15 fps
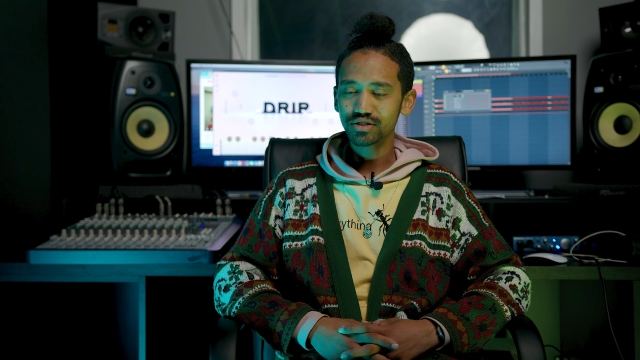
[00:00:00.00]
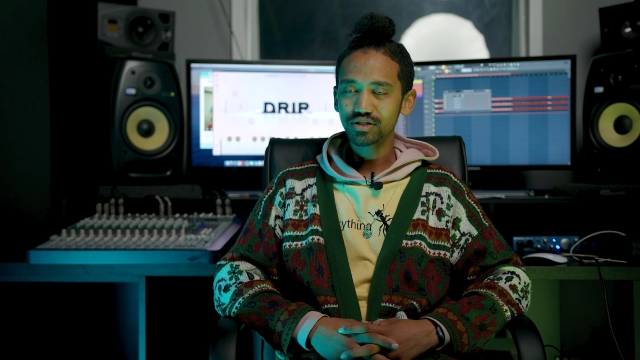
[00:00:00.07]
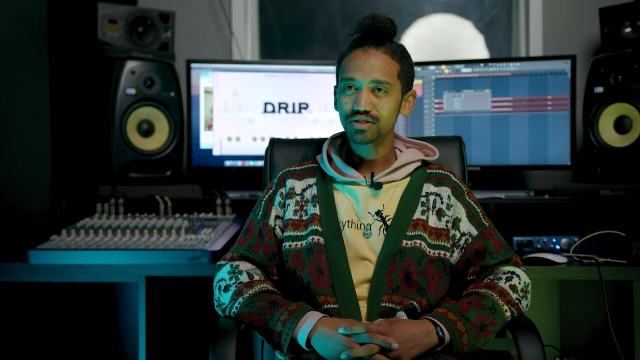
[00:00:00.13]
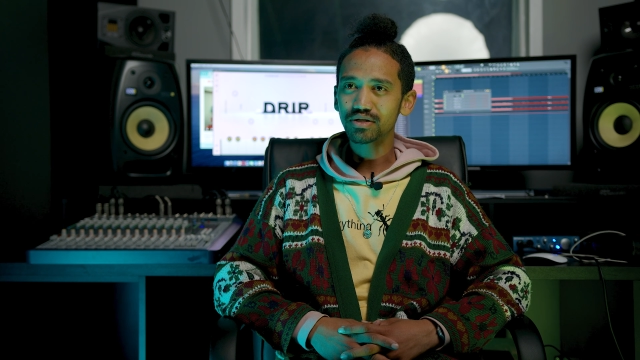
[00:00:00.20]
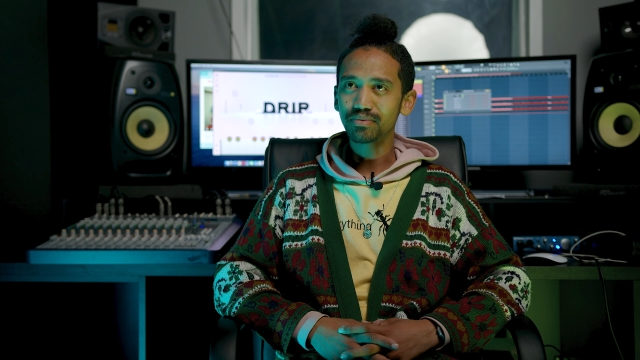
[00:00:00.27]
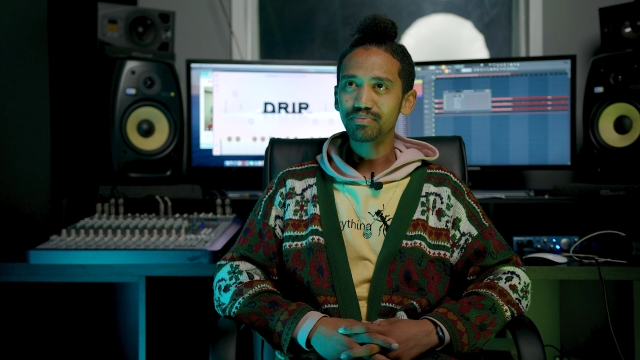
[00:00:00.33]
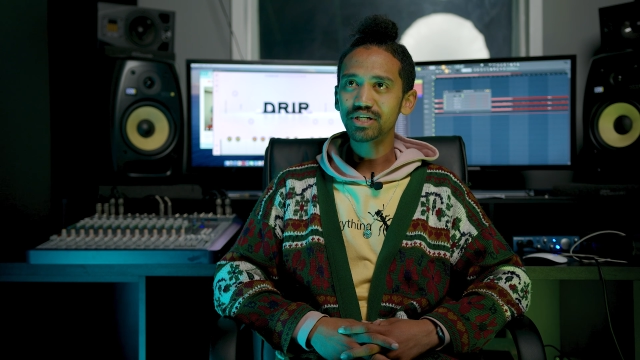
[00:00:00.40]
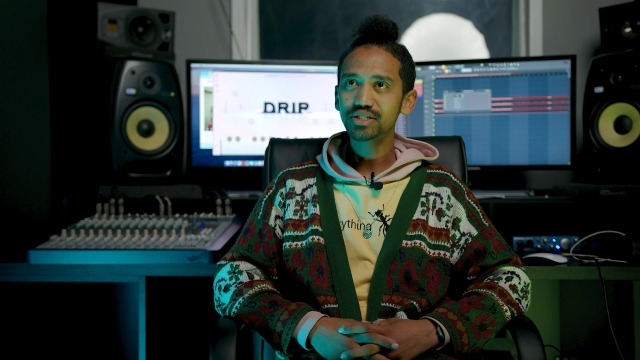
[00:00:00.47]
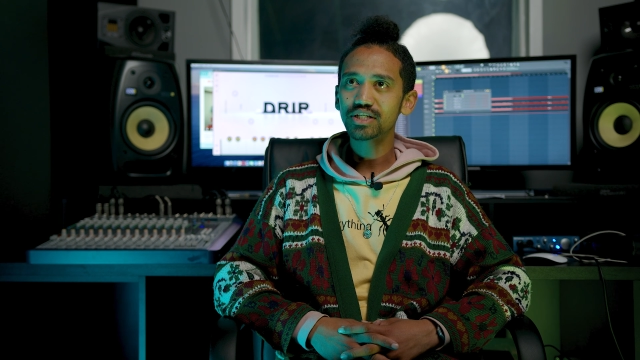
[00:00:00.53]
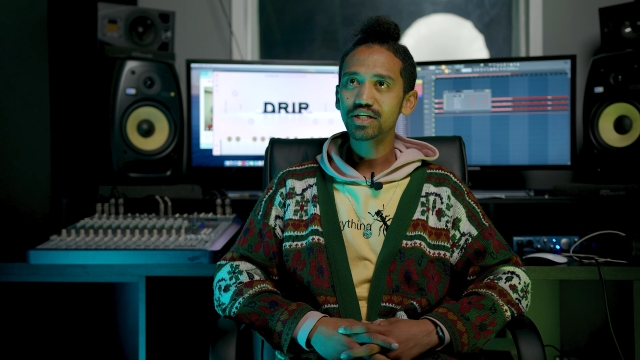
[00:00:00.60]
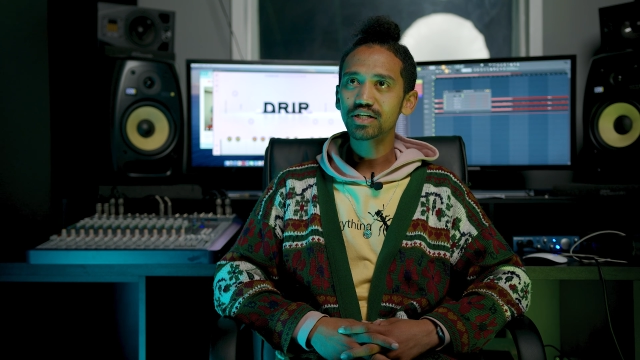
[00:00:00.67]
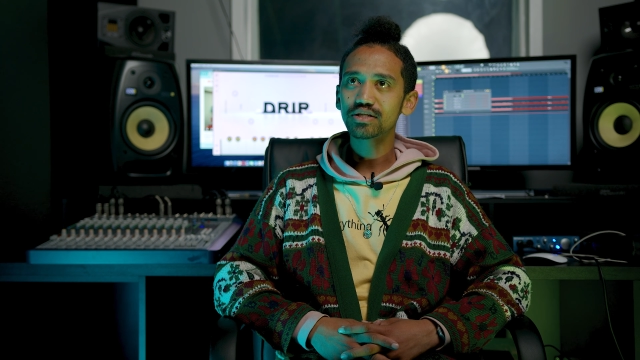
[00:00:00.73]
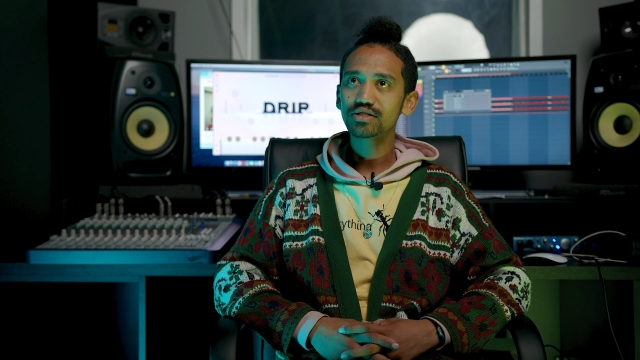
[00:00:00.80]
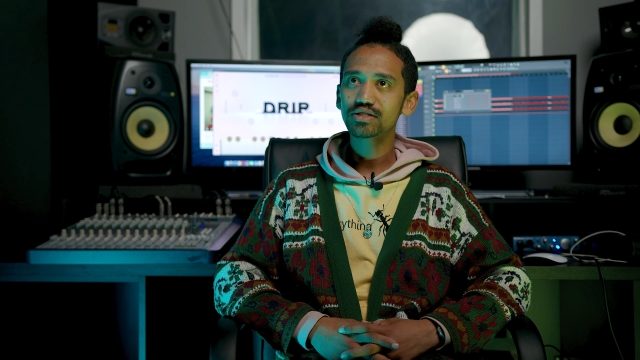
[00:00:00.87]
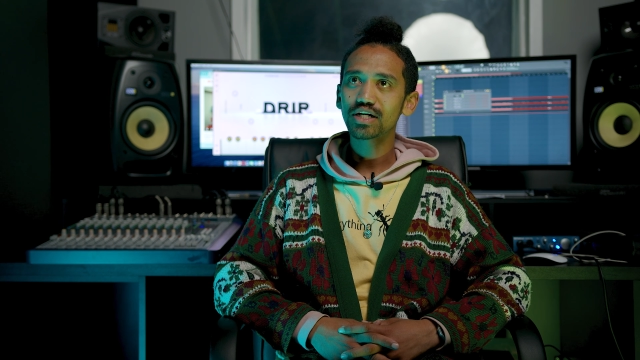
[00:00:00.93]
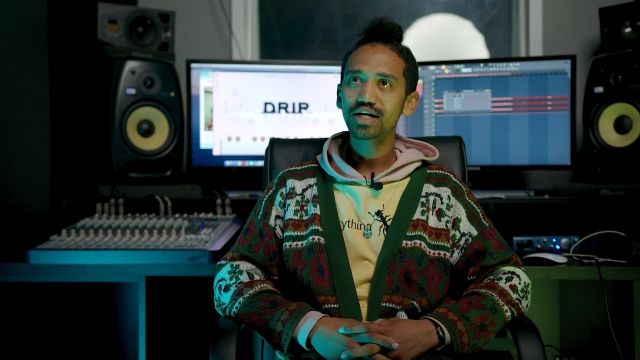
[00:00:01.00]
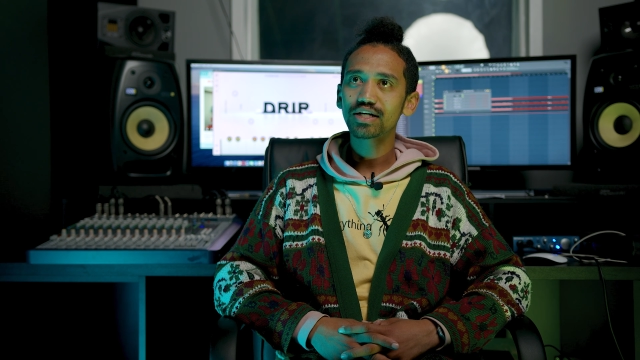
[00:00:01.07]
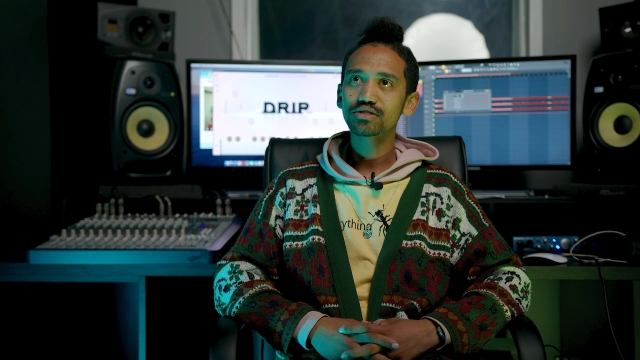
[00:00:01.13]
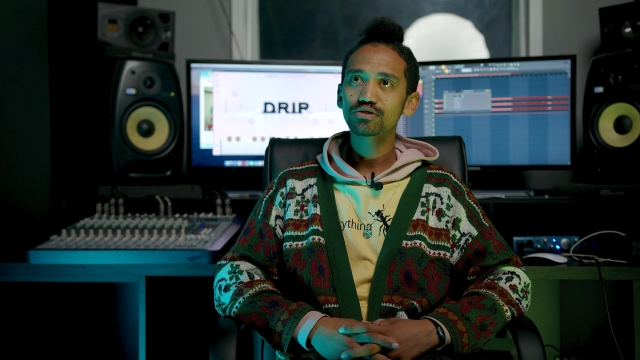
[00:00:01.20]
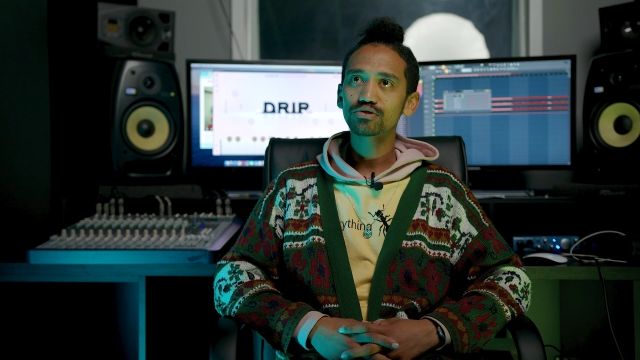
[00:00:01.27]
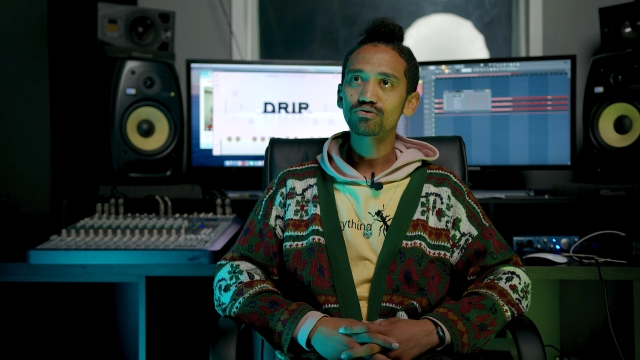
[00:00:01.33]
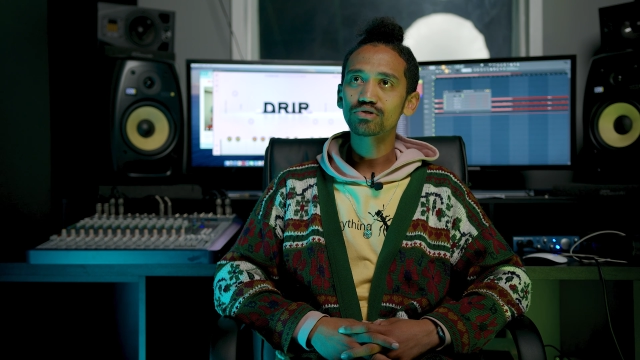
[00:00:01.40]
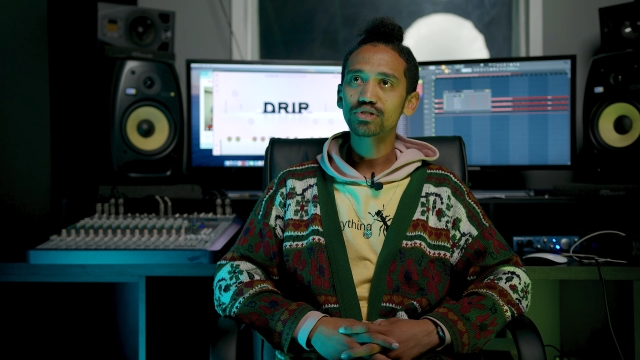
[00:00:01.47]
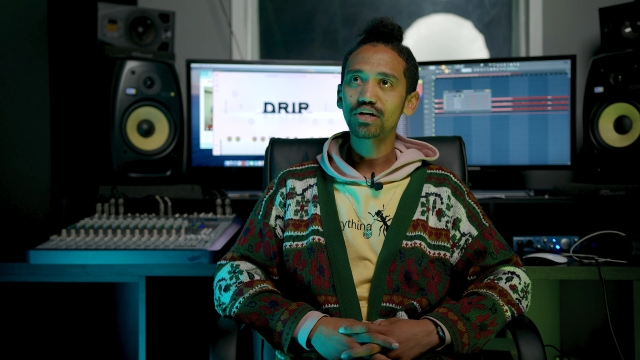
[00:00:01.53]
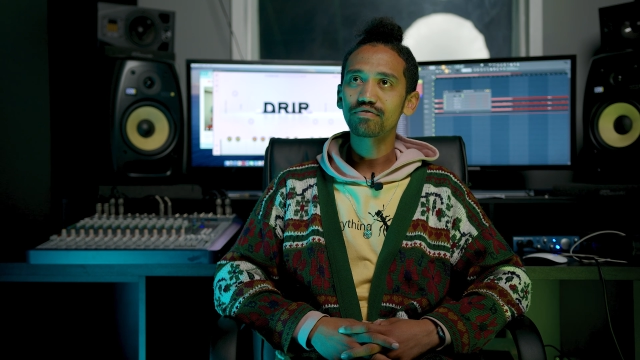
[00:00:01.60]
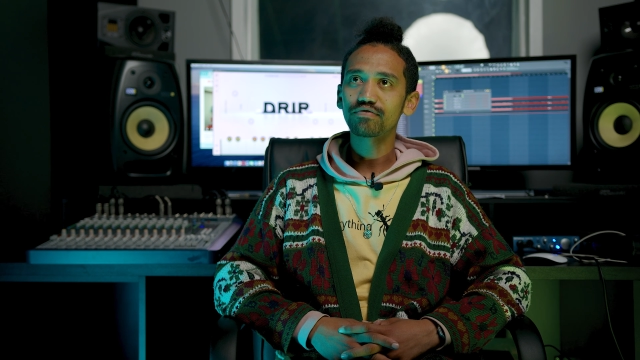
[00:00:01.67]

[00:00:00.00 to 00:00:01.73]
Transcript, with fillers: just a blessing in disguise, because